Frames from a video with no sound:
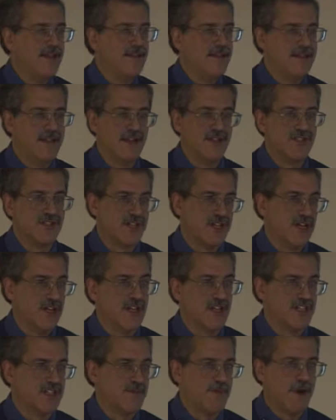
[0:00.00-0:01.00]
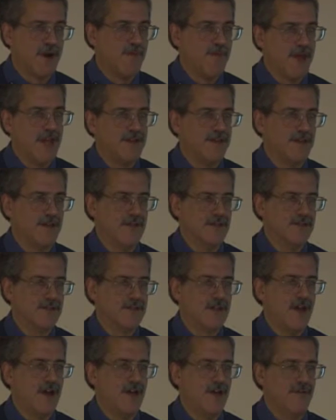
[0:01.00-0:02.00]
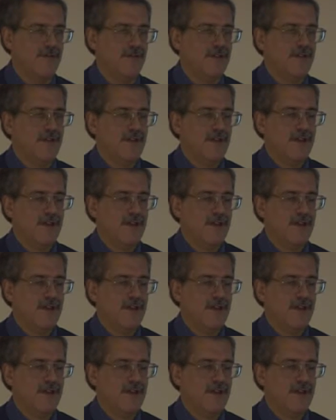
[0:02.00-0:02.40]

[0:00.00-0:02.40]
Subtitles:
they're still experimental. So